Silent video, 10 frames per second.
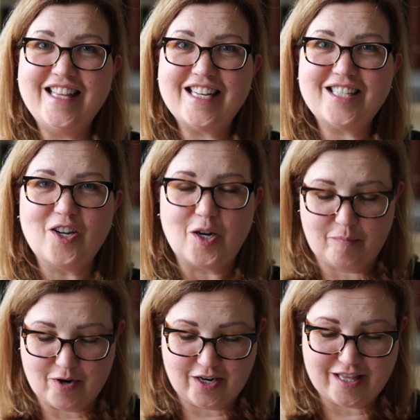this
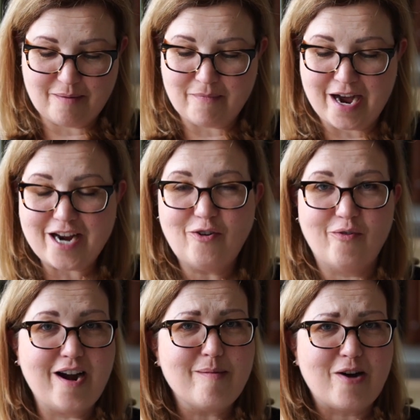cookbook that my
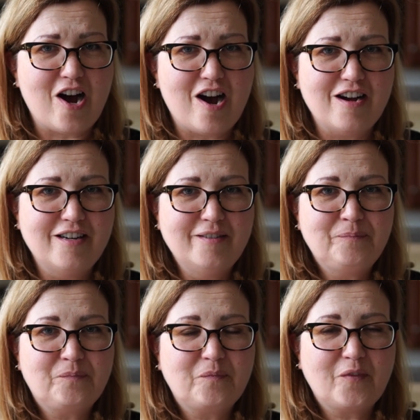grandma
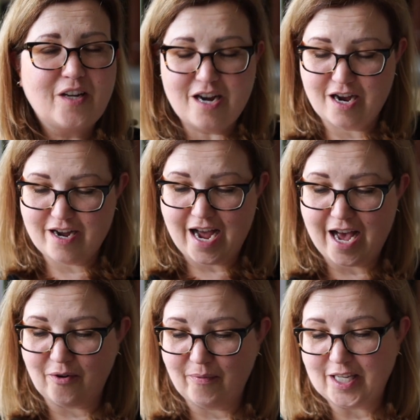
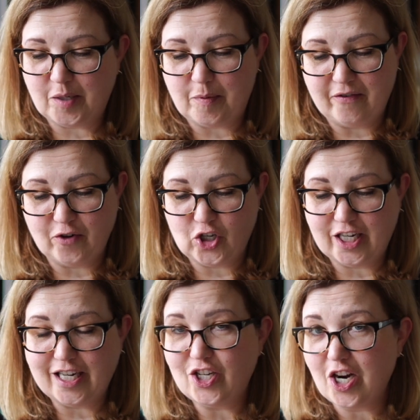had a recipe for
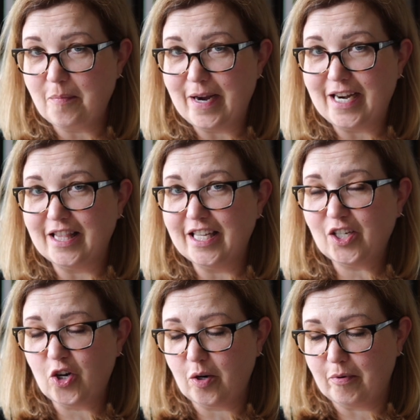chicken chow mein in
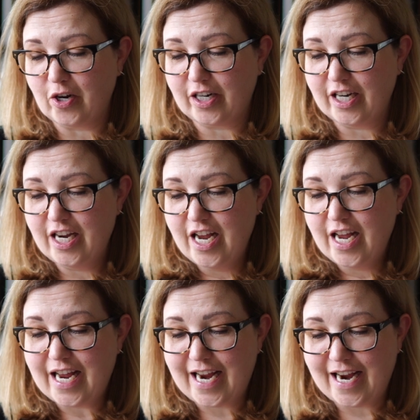this cookbook.
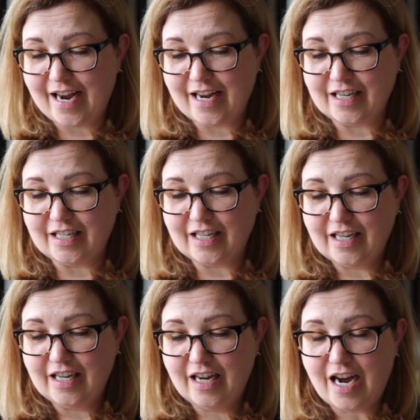And
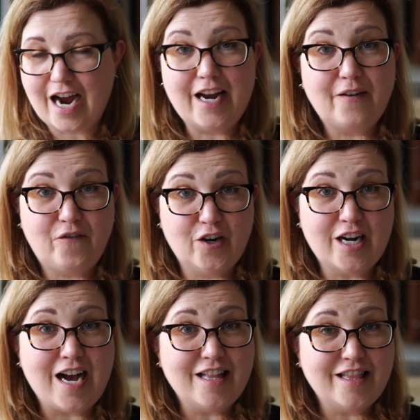I had
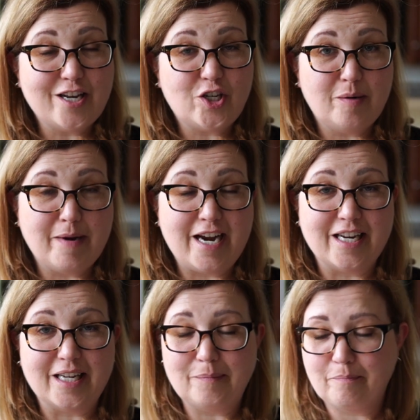forgotten that she made
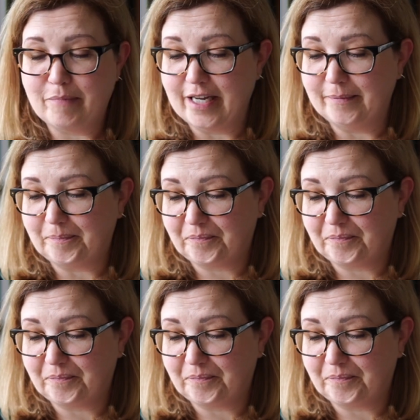it, but